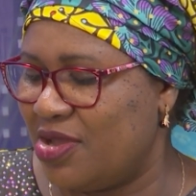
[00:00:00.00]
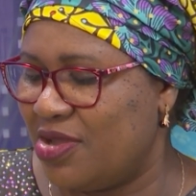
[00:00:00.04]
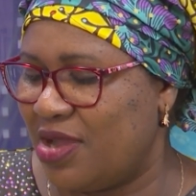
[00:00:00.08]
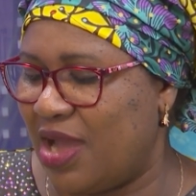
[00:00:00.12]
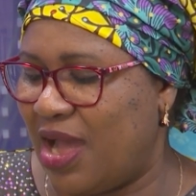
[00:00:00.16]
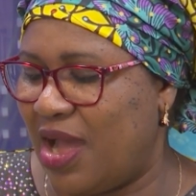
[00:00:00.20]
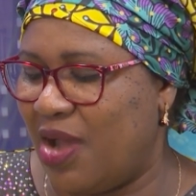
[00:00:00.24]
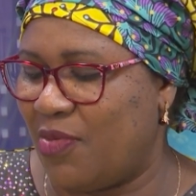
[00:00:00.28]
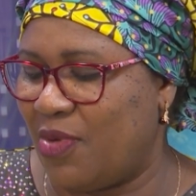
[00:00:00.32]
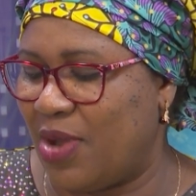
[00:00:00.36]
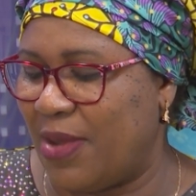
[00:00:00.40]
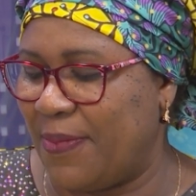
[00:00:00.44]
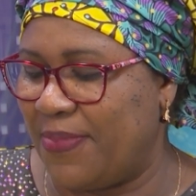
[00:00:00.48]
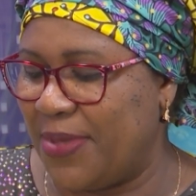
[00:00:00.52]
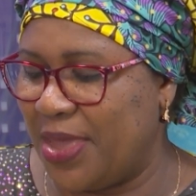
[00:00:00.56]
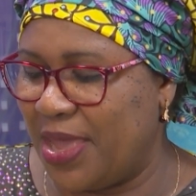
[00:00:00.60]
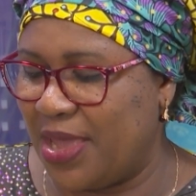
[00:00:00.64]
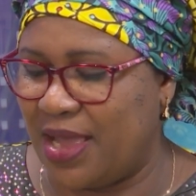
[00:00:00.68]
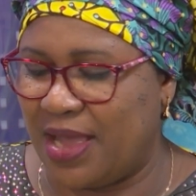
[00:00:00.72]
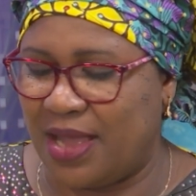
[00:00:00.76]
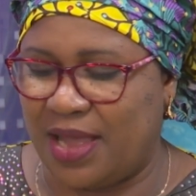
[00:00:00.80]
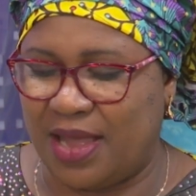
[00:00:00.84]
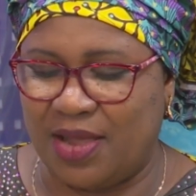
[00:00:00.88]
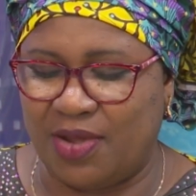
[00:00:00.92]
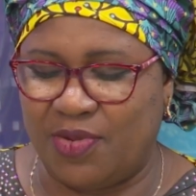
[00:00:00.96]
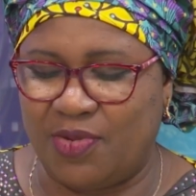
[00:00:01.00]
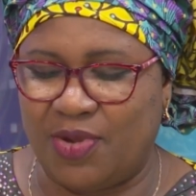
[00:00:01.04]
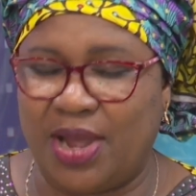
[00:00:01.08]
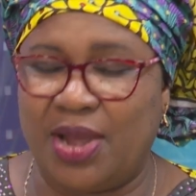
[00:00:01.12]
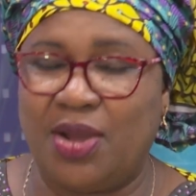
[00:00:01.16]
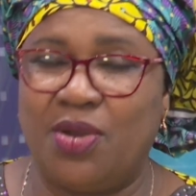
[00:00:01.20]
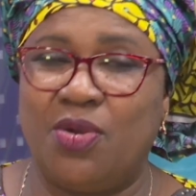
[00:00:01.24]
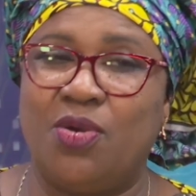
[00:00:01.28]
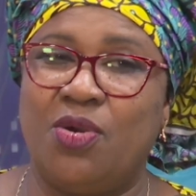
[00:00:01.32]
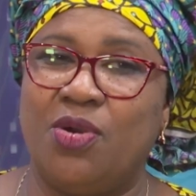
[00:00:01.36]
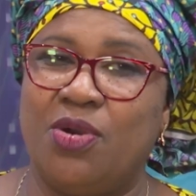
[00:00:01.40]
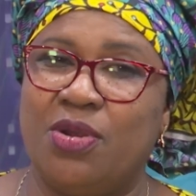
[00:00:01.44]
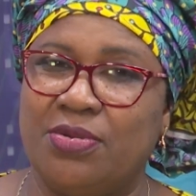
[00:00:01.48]
our our
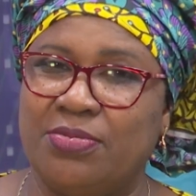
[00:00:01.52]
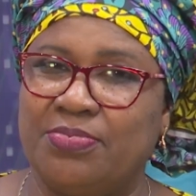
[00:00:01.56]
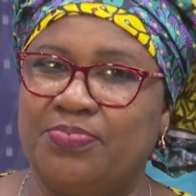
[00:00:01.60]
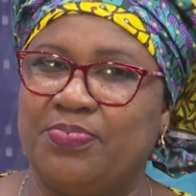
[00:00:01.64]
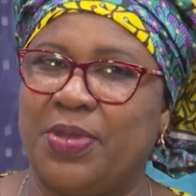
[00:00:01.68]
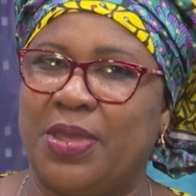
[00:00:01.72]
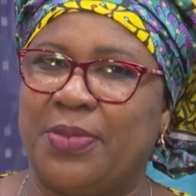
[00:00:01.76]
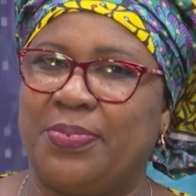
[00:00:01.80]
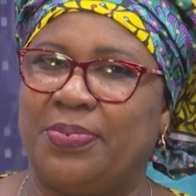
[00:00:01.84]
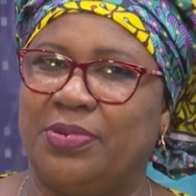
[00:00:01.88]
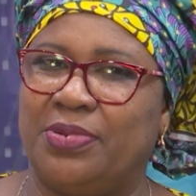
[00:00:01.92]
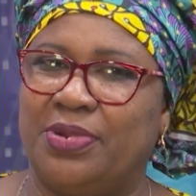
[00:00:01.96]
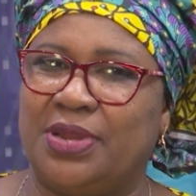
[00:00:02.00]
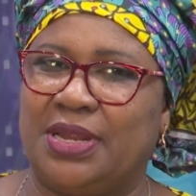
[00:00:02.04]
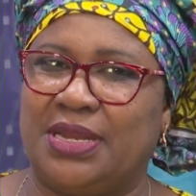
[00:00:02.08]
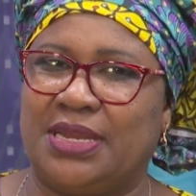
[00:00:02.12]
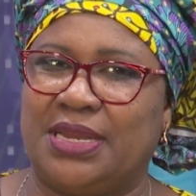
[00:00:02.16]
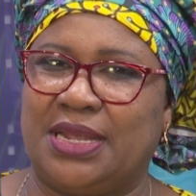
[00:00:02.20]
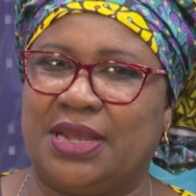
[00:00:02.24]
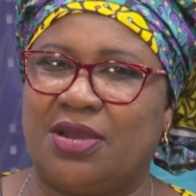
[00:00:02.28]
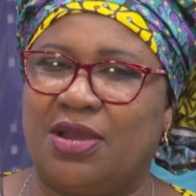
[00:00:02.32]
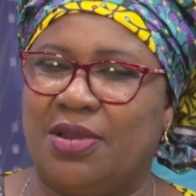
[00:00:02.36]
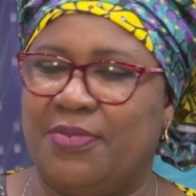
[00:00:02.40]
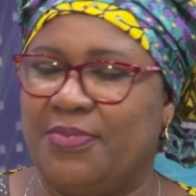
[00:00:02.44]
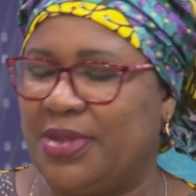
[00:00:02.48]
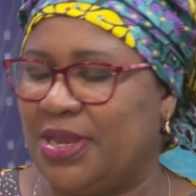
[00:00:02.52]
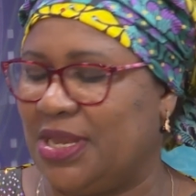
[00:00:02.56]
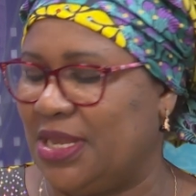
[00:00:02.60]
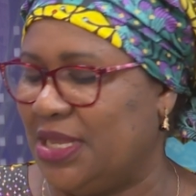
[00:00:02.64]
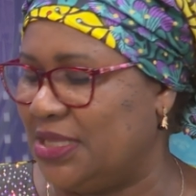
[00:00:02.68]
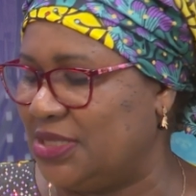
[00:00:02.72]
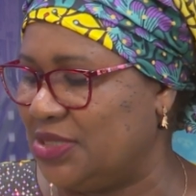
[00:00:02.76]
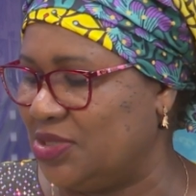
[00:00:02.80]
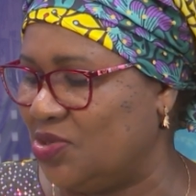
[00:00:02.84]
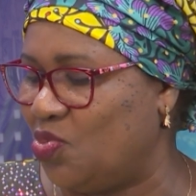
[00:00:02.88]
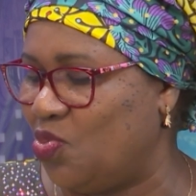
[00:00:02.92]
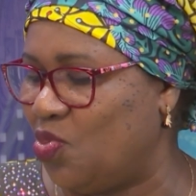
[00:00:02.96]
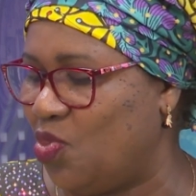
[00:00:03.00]
own people in the
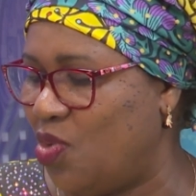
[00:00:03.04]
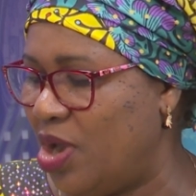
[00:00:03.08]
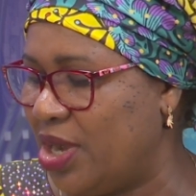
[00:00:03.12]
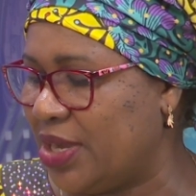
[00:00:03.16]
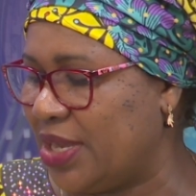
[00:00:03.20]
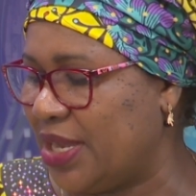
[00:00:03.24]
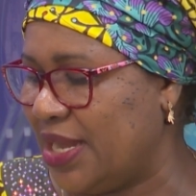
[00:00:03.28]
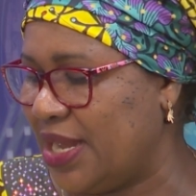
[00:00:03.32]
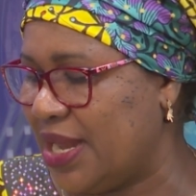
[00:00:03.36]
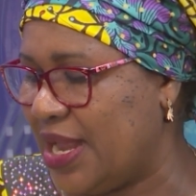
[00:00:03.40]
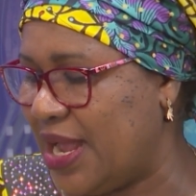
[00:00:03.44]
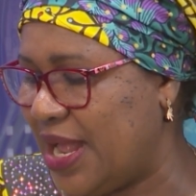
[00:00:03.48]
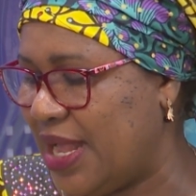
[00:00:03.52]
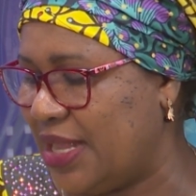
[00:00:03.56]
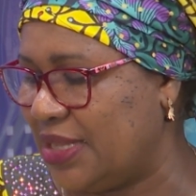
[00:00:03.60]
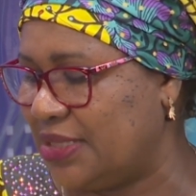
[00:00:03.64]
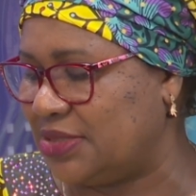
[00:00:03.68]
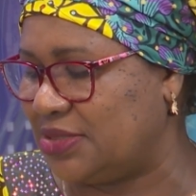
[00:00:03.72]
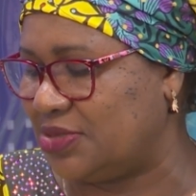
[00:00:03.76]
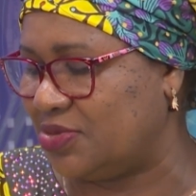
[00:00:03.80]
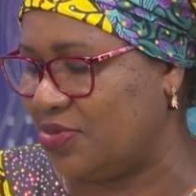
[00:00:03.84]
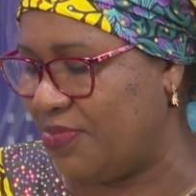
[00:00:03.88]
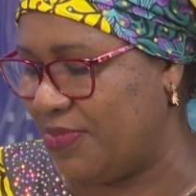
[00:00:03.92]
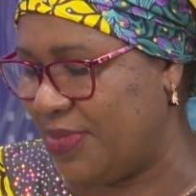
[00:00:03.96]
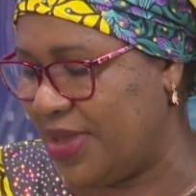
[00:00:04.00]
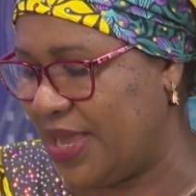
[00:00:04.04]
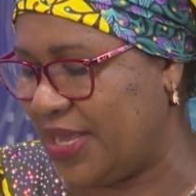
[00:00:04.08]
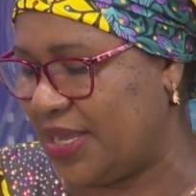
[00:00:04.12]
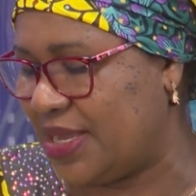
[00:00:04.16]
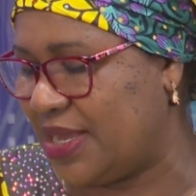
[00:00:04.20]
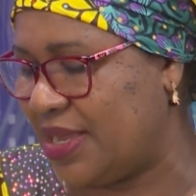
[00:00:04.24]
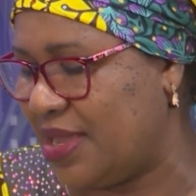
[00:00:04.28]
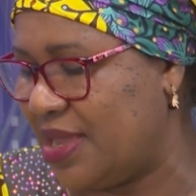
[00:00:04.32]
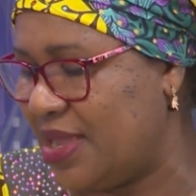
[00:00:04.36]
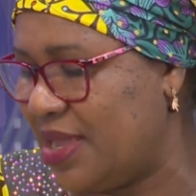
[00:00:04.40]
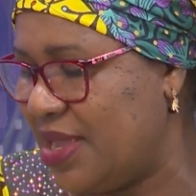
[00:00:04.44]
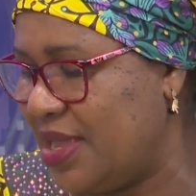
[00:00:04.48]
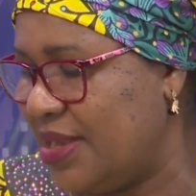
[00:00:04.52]
community working hard to
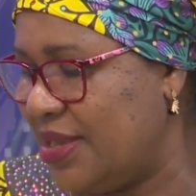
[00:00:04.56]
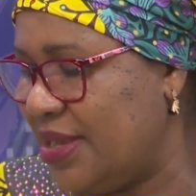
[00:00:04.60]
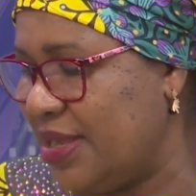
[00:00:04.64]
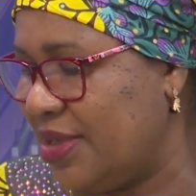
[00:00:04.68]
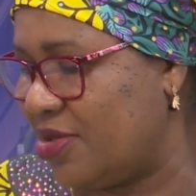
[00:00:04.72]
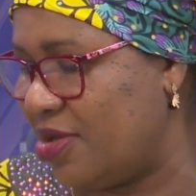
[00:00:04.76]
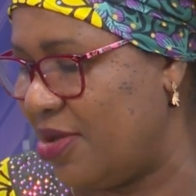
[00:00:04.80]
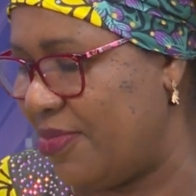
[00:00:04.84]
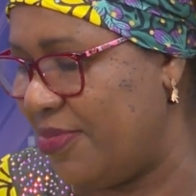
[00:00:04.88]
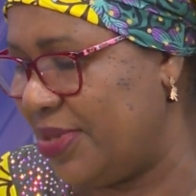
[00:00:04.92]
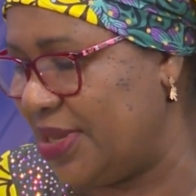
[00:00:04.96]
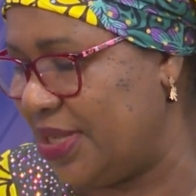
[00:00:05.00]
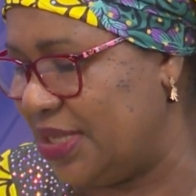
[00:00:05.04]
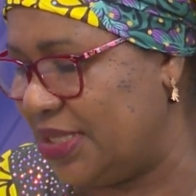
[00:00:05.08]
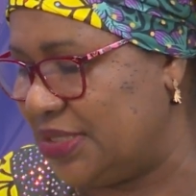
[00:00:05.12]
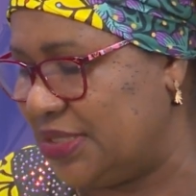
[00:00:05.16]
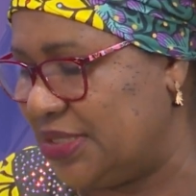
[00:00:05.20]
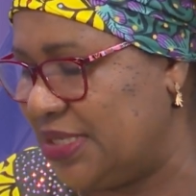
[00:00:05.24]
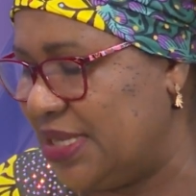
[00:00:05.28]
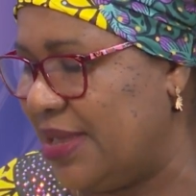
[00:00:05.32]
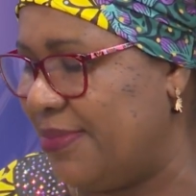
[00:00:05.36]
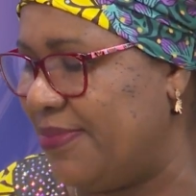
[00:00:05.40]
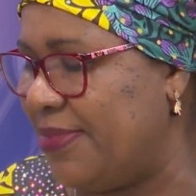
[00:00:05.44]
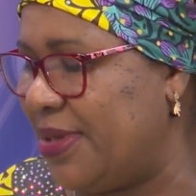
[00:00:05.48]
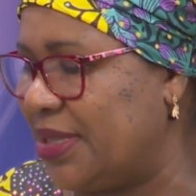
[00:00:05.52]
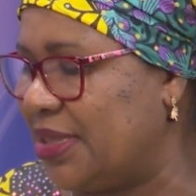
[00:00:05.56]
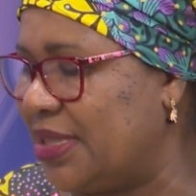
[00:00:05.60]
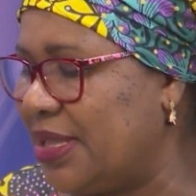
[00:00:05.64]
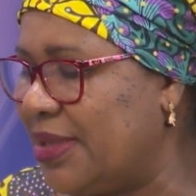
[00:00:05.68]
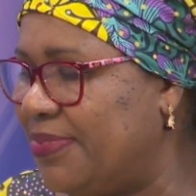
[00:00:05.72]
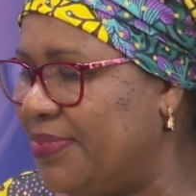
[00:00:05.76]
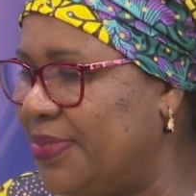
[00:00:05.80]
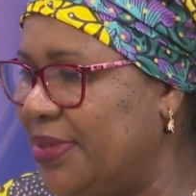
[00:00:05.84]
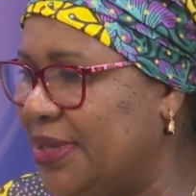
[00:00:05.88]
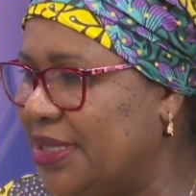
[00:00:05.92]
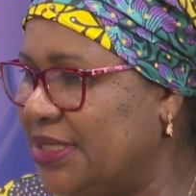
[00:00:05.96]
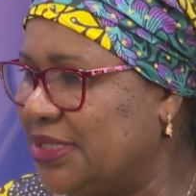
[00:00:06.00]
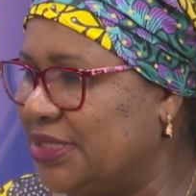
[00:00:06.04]
make the community a better
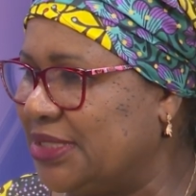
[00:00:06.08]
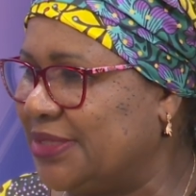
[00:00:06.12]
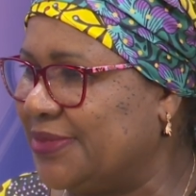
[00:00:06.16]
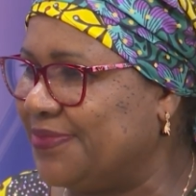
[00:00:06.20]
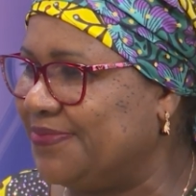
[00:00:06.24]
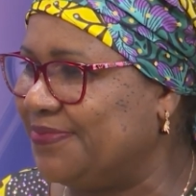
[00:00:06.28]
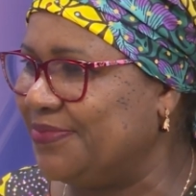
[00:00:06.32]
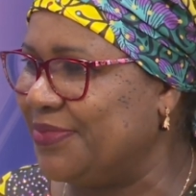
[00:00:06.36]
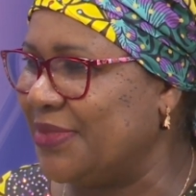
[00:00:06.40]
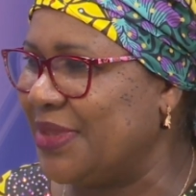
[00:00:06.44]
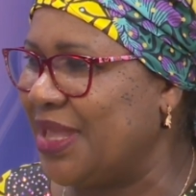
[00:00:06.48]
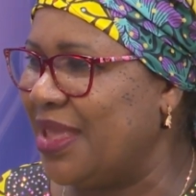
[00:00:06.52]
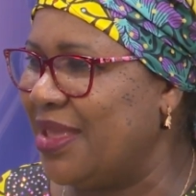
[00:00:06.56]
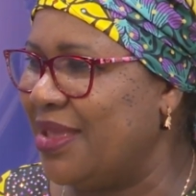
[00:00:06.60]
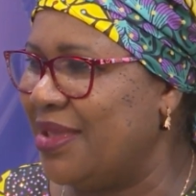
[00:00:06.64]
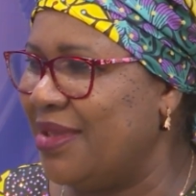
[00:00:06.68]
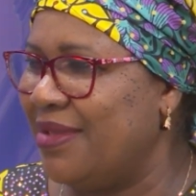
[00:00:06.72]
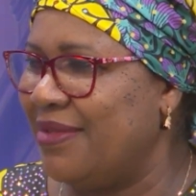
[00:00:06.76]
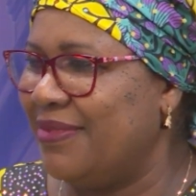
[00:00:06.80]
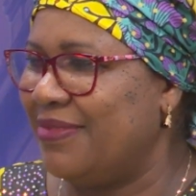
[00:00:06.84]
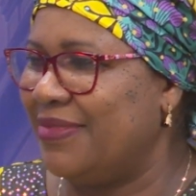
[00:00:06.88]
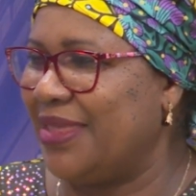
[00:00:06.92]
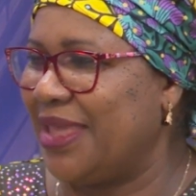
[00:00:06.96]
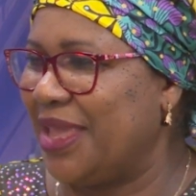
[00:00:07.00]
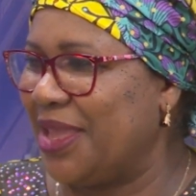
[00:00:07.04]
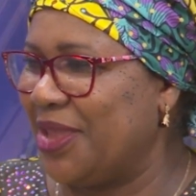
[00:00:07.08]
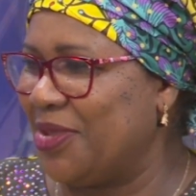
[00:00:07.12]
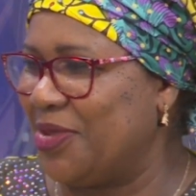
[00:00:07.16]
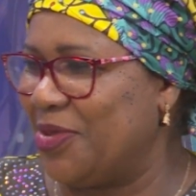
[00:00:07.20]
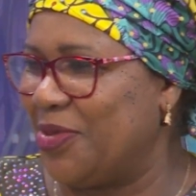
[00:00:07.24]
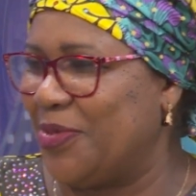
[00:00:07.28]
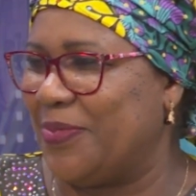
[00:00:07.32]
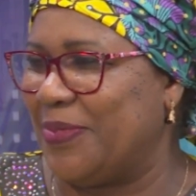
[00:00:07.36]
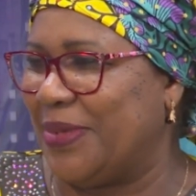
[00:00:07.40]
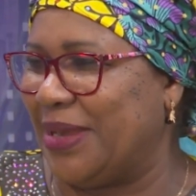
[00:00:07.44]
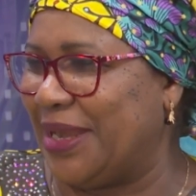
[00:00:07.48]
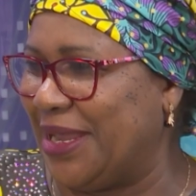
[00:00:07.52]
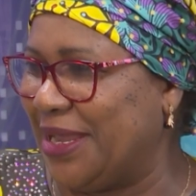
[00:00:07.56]
place. Thank
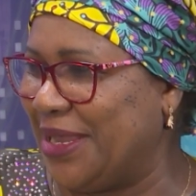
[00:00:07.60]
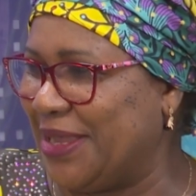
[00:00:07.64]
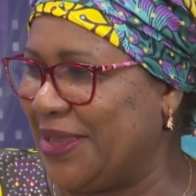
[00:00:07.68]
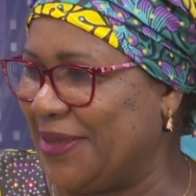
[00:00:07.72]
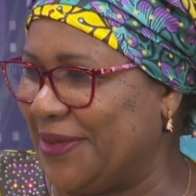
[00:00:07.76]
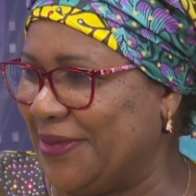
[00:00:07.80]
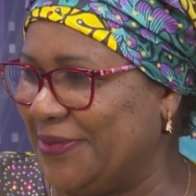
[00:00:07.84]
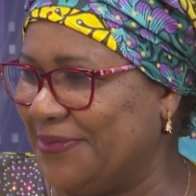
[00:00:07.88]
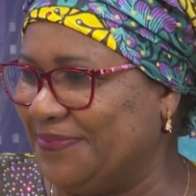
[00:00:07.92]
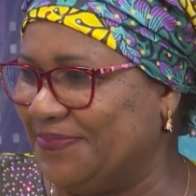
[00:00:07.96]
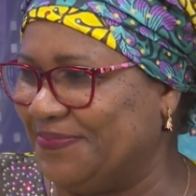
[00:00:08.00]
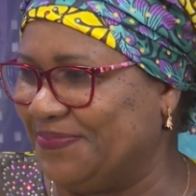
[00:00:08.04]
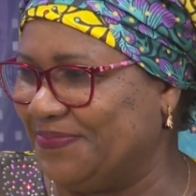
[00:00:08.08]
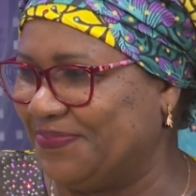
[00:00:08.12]
you, Malika.